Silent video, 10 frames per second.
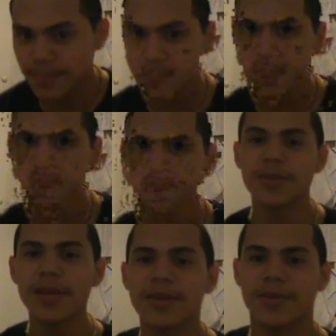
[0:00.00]
thank you
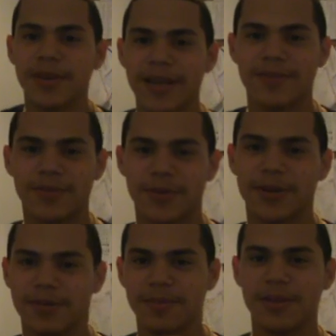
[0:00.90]
again for um, you know
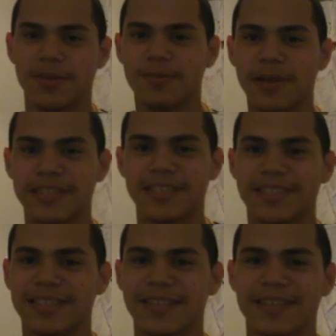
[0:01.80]
watching this because uh,
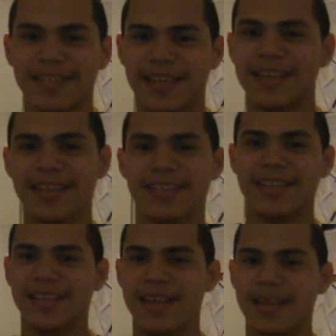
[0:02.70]

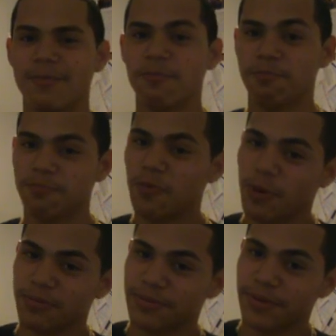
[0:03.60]
it warms my heart.